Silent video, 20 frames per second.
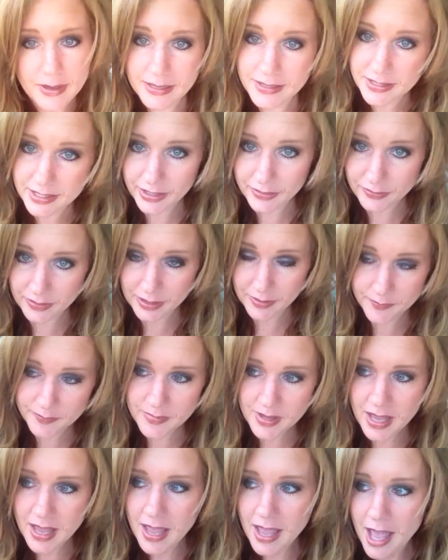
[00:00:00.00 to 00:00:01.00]
etc.
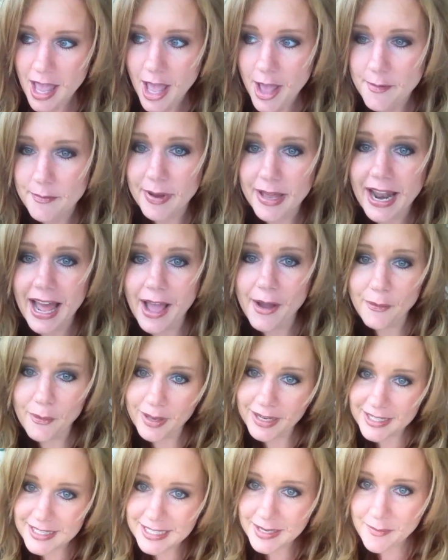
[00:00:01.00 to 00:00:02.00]
But I
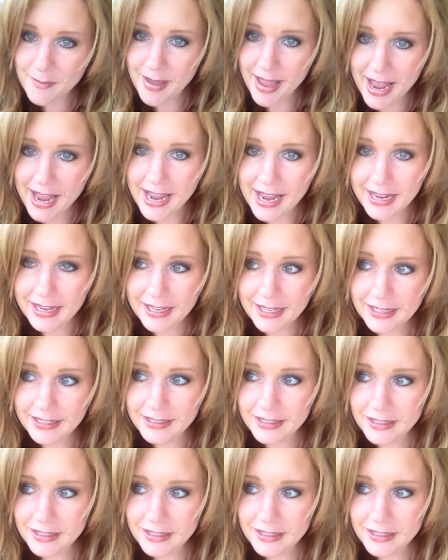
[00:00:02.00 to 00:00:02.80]
wanted to make